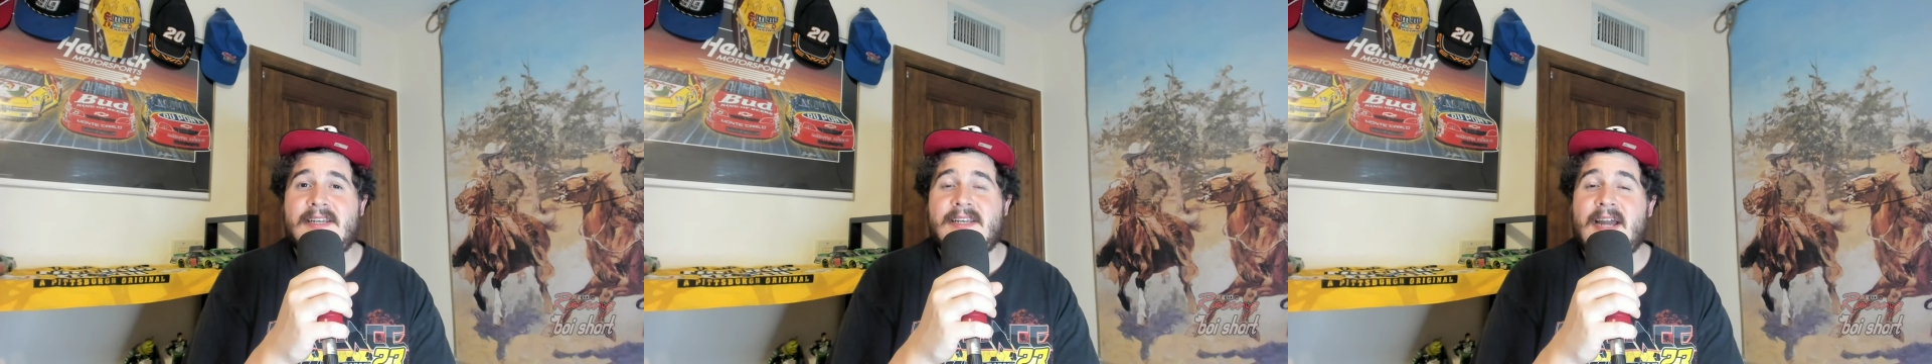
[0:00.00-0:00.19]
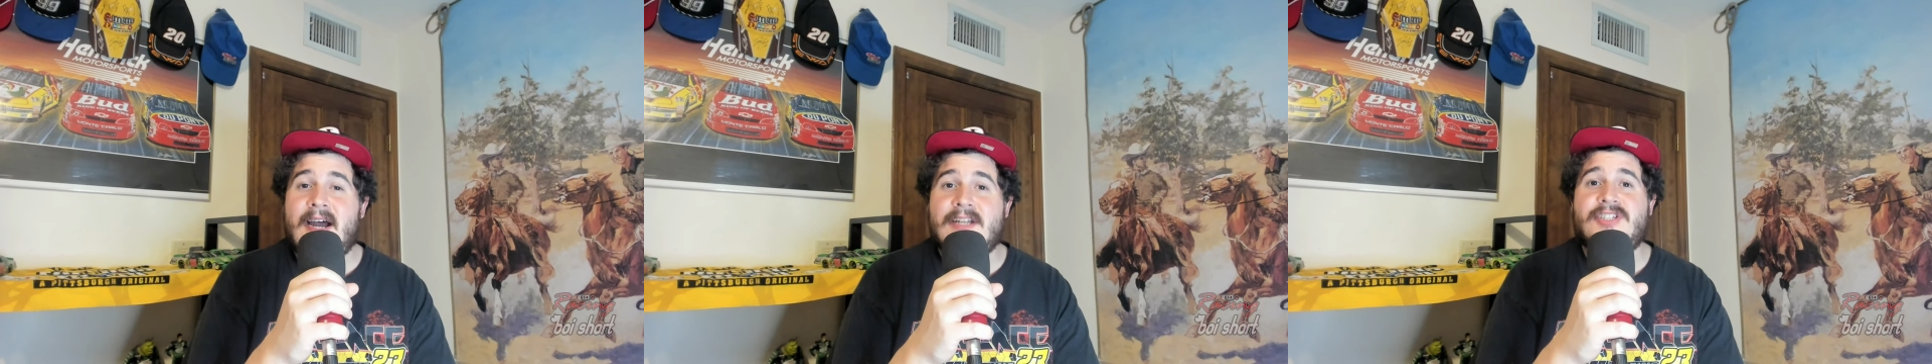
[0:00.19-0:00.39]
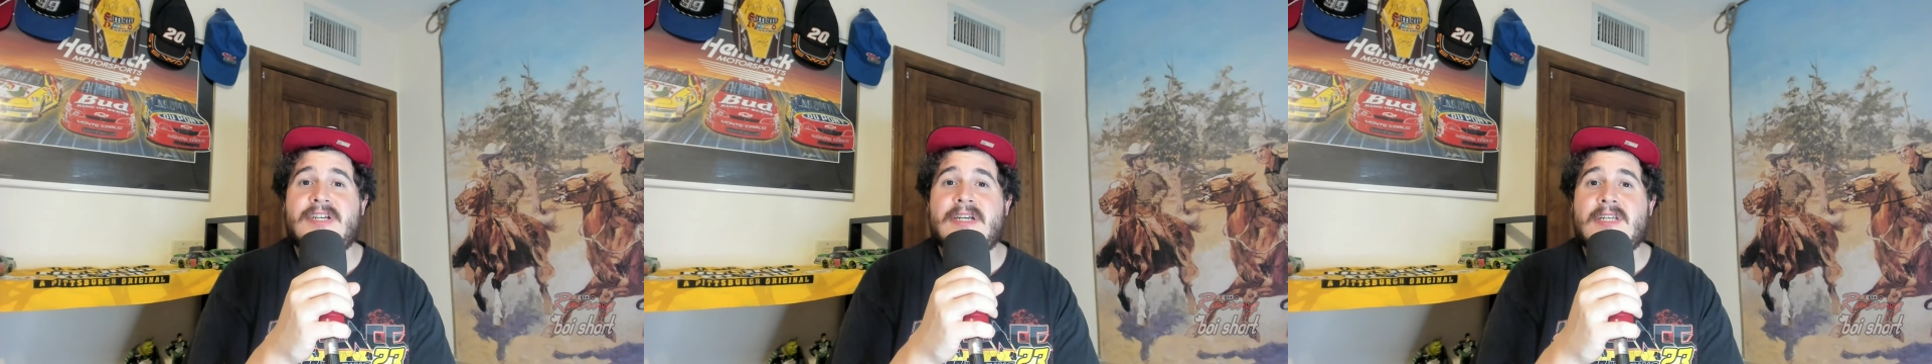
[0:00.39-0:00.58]
not
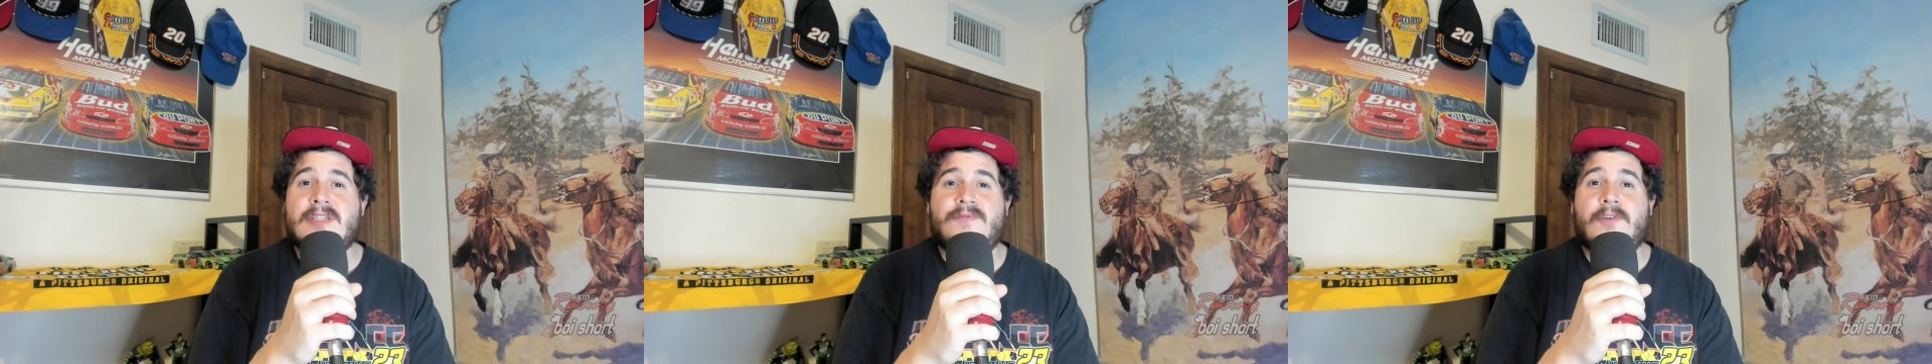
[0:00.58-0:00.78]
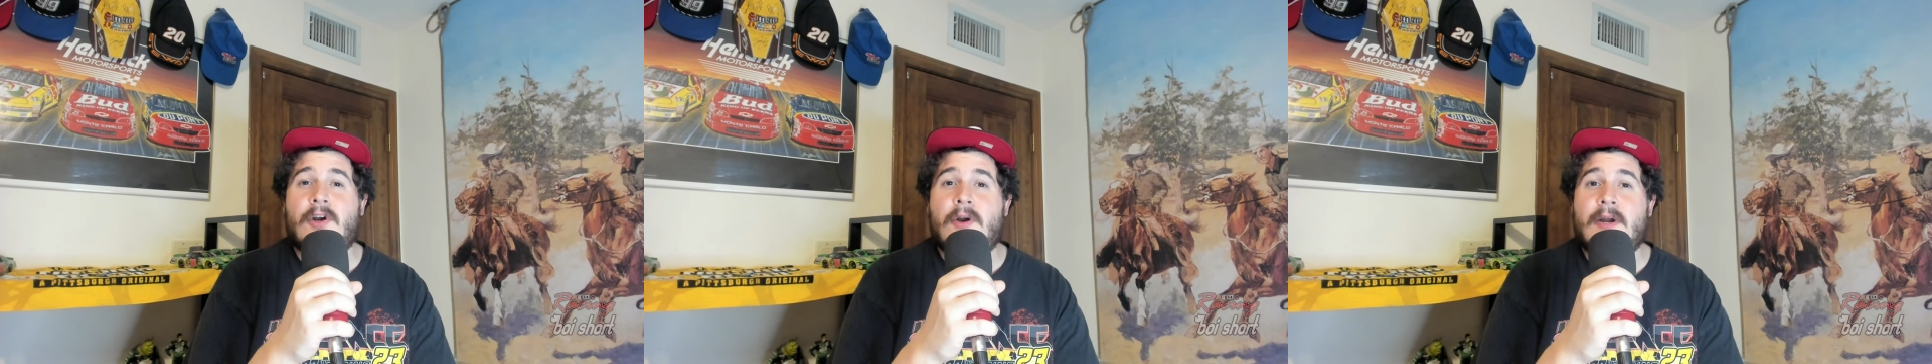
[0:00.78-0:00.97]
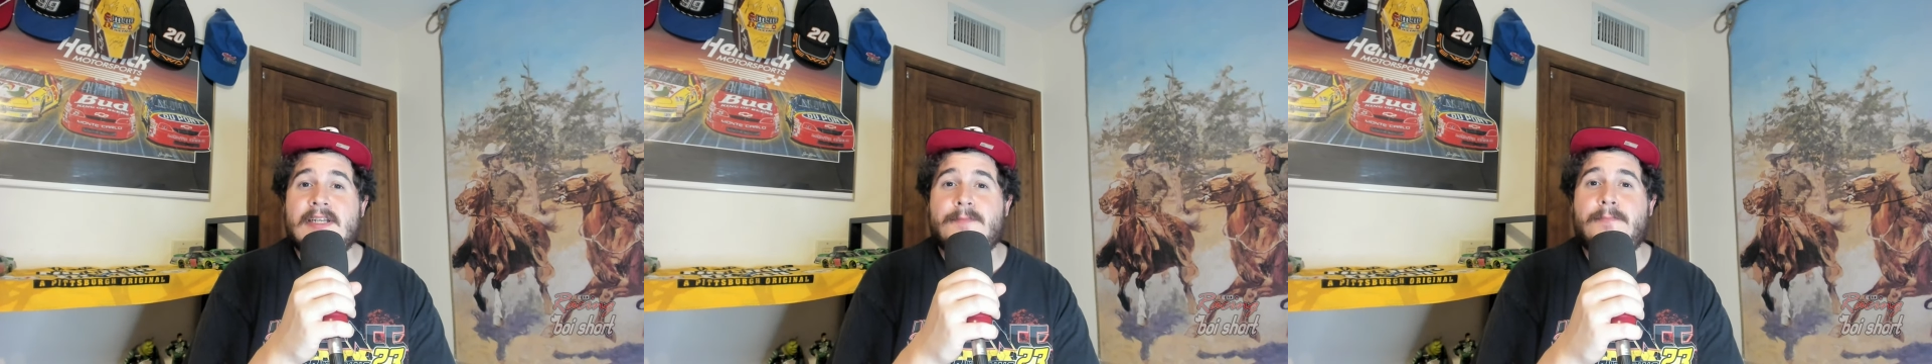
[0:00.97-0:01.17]
just for
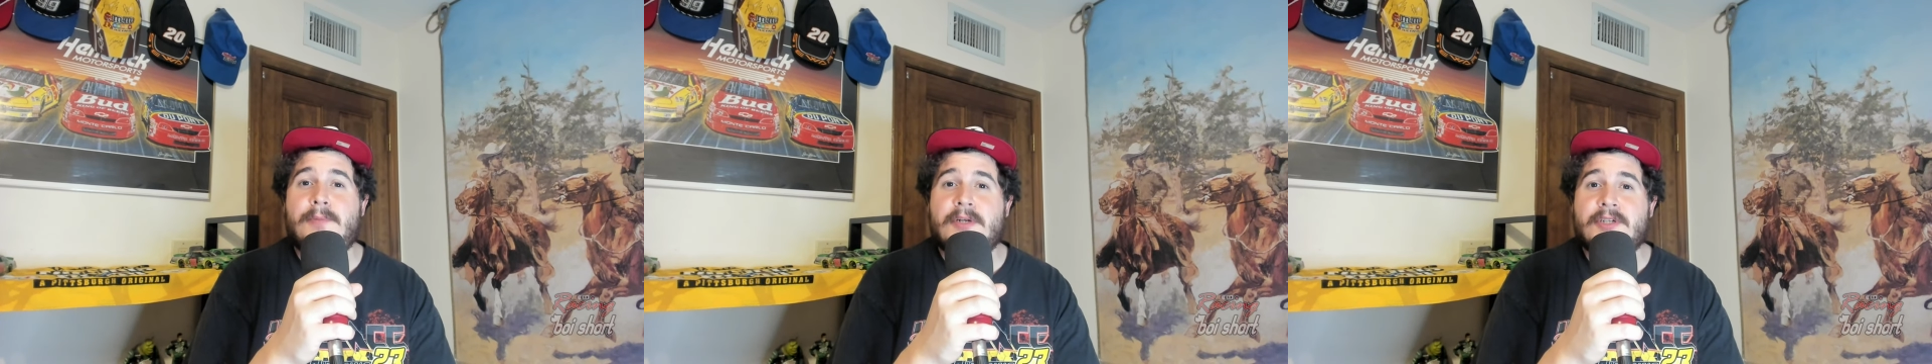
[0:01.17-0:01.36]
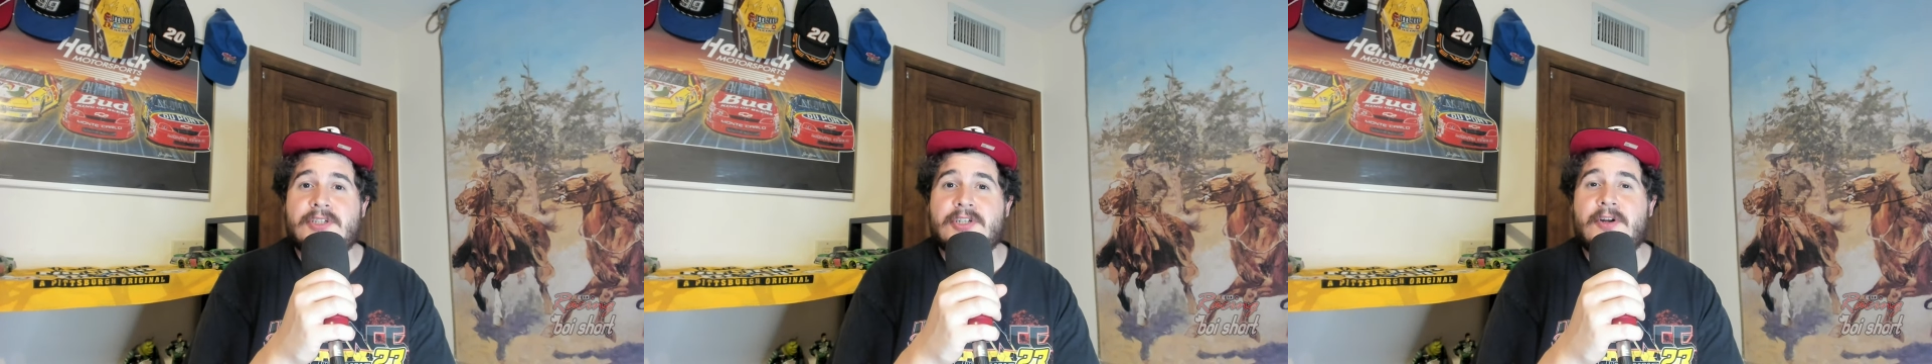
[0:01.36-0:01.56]
Chris Buescher